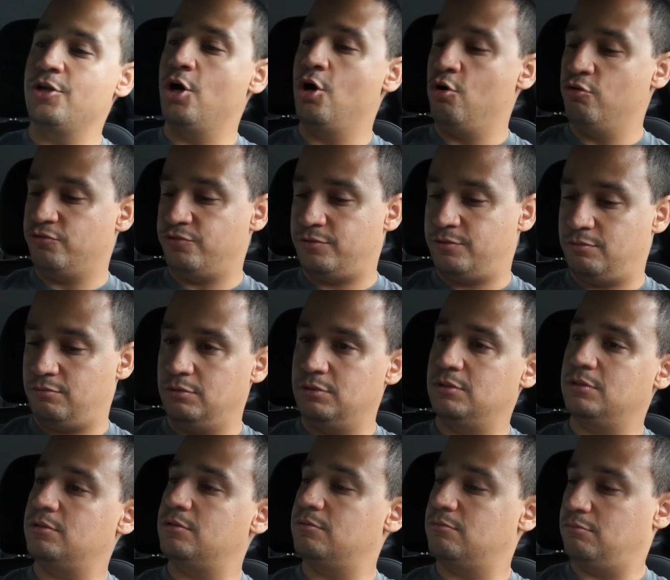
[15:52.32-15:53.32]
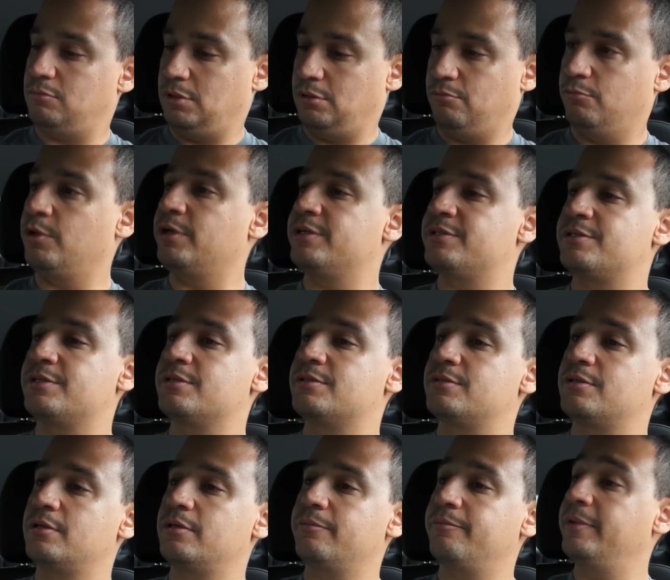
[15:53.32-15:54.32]
no what is
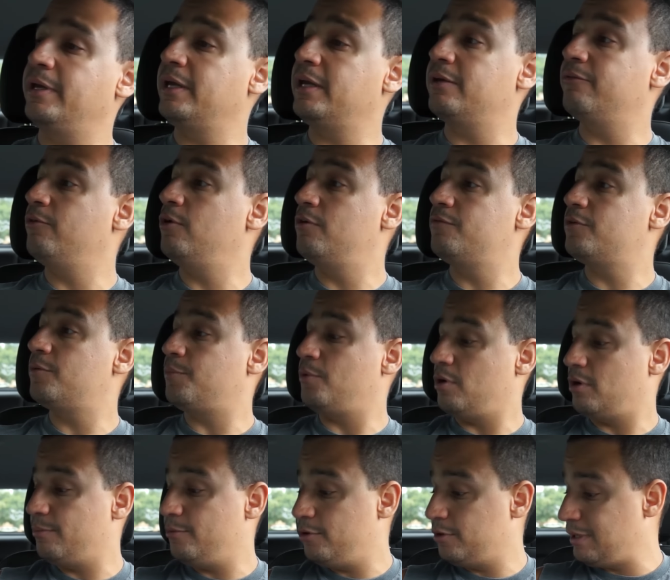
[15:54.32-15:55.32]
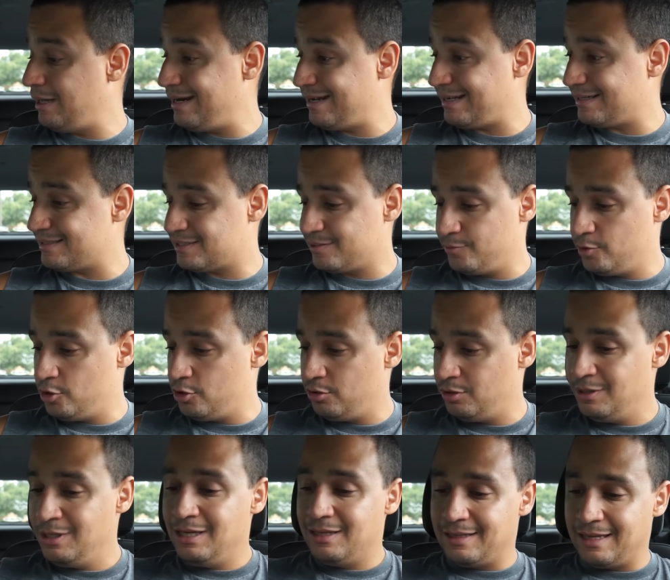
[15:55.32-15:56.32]
this mega evolve your pokemon gotta catch them all